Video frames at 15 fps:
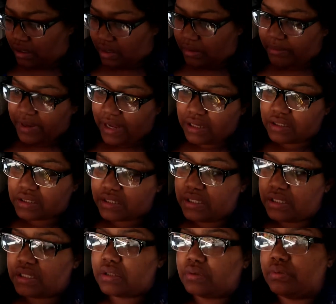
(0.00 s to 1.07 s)
unbox
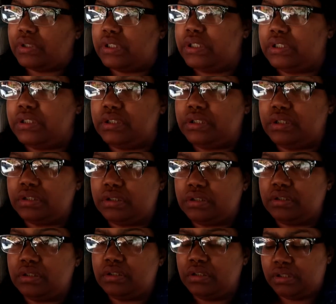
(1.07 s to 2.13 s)
this one
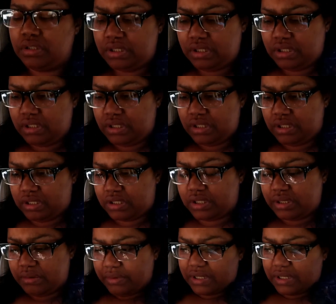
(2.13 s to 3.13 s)
and see